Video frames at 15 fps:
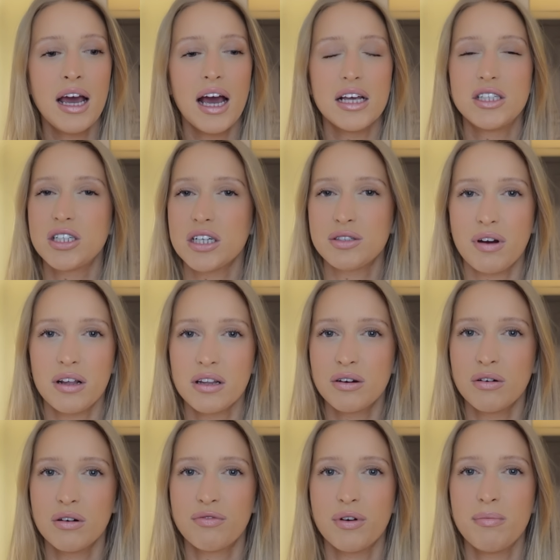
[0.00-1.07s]
It's just around the
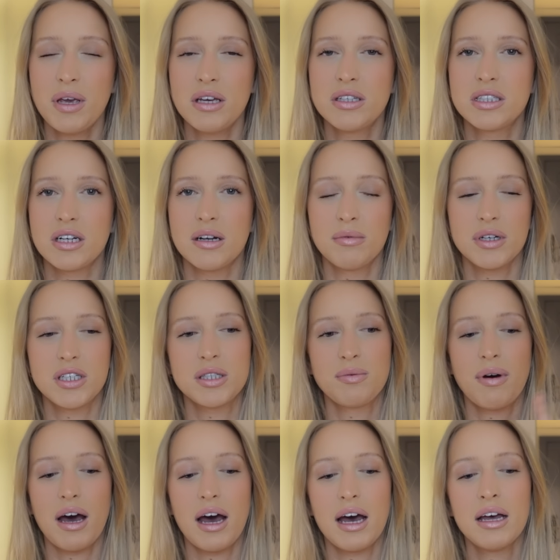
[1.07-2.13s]
corner from Euston, which is
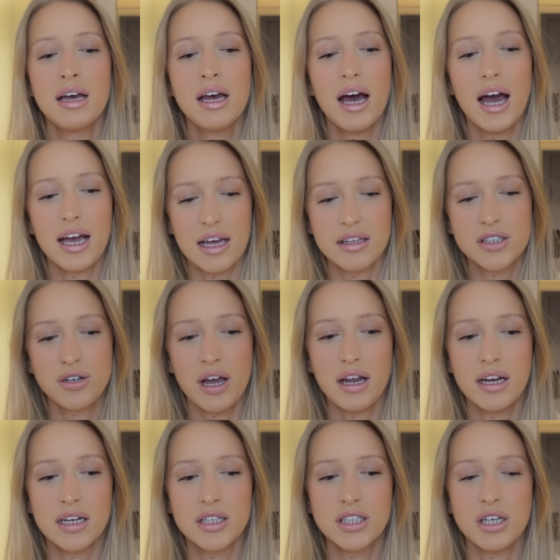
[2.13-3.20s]
where I get the
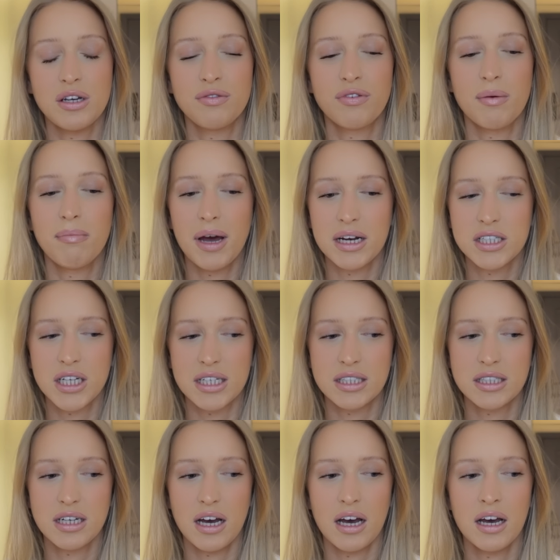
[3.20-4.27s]
train into from
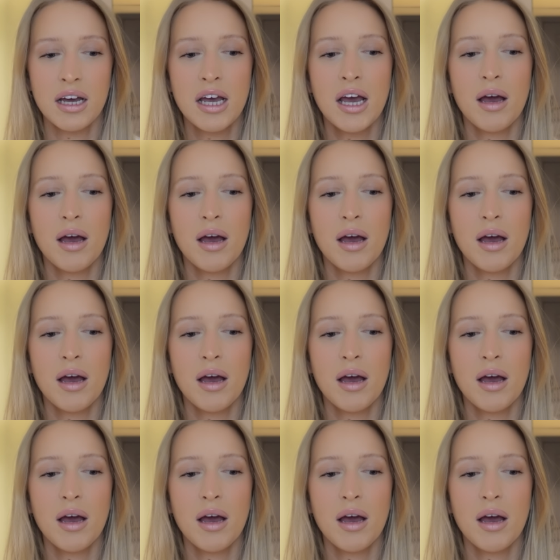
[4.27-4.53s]
Manchester.